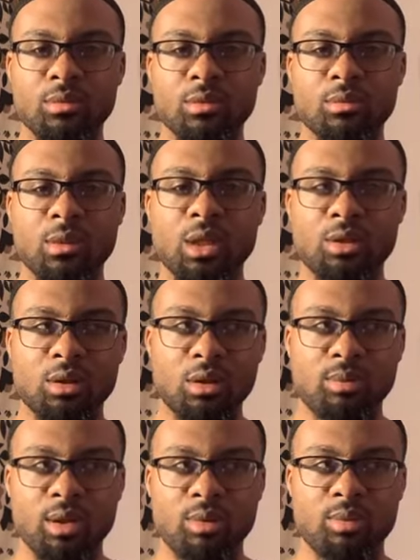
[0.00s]
not talking
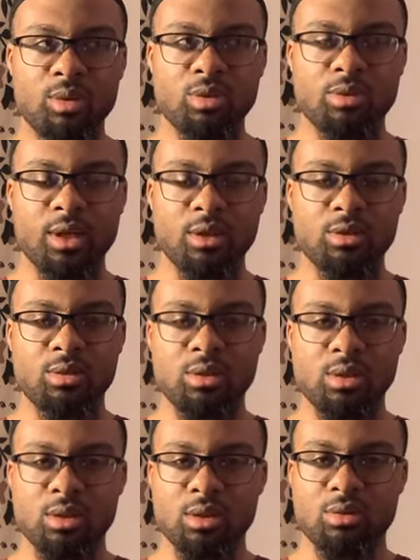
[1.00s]
about abuse of households
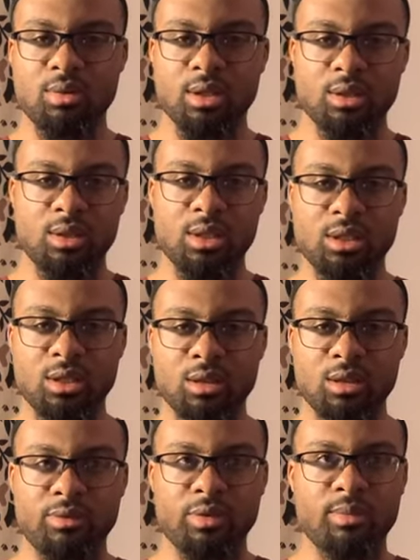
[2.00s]
and situations. That's a
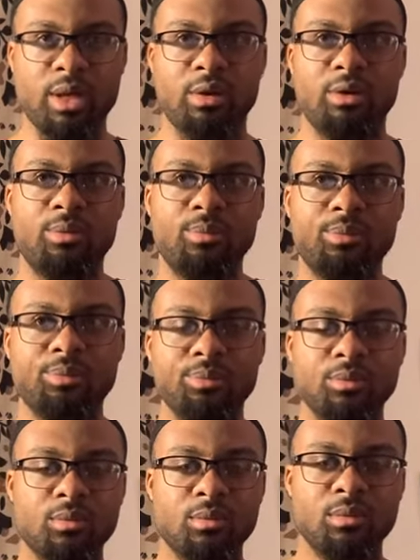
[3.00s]
different matter.
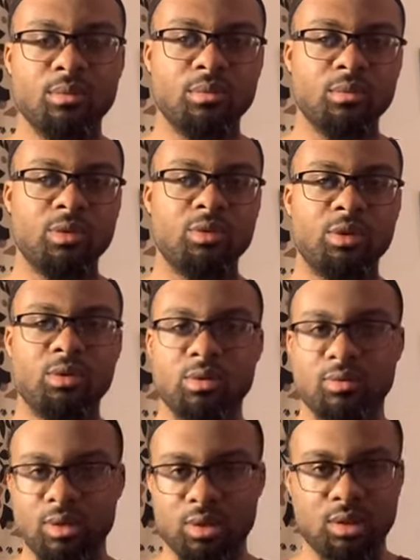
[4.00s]
But for those
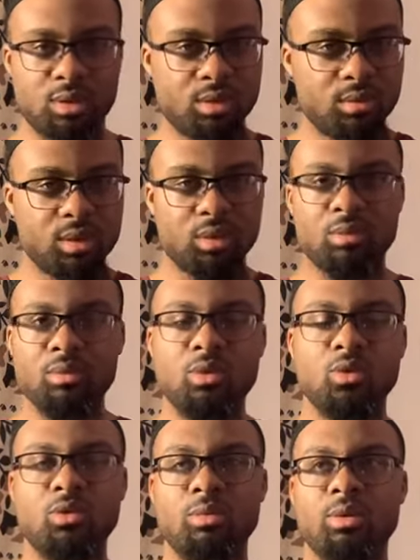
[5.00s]
of us just
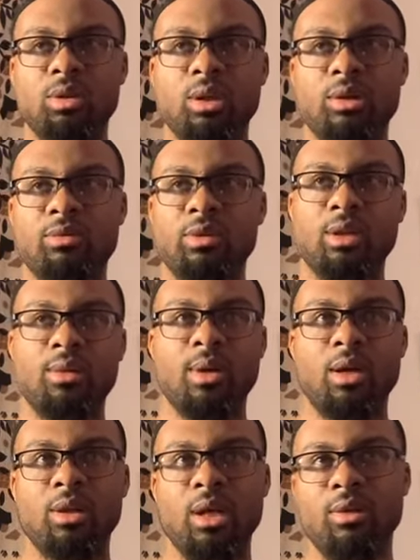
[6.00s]
normal, everyday
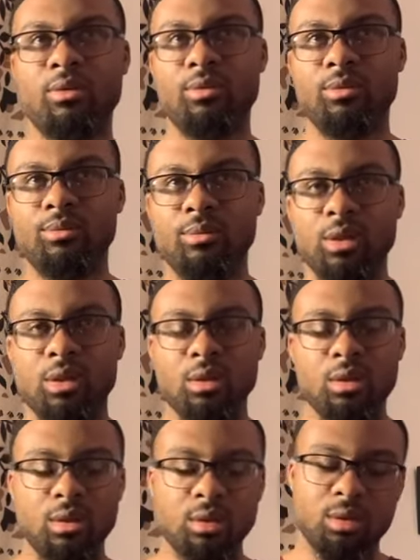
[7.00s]
about life,
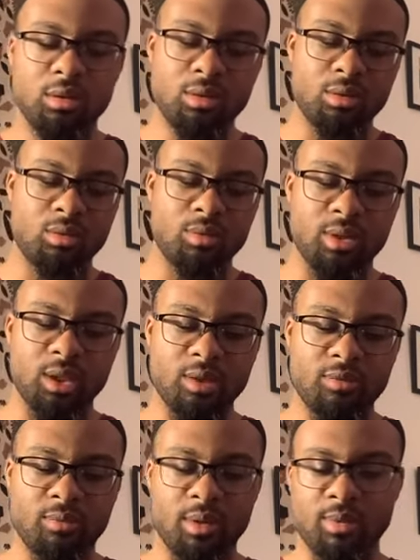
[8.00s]
we might
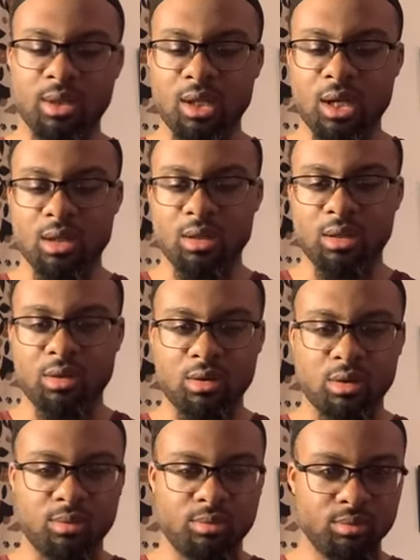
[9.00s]
have maybe a colleague
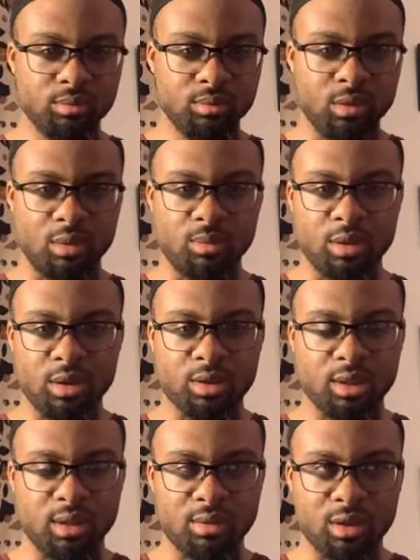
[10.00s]
or a boss
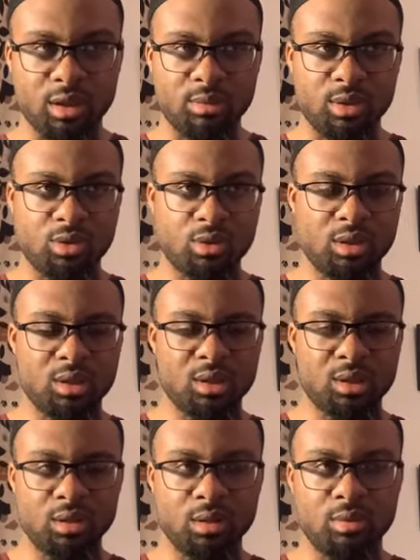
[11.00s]
that kind of mistreats us
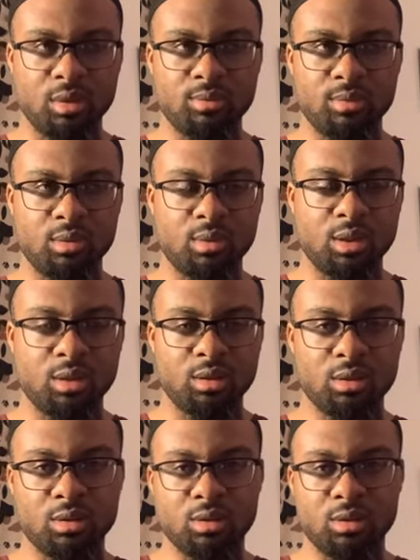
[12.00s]
a little bit, maybe
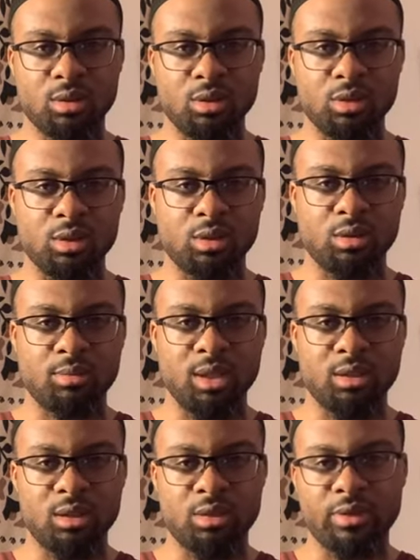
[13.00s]
shows a little bit
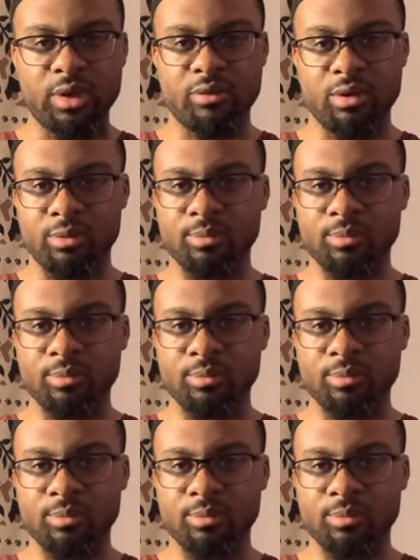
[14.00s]
disfavor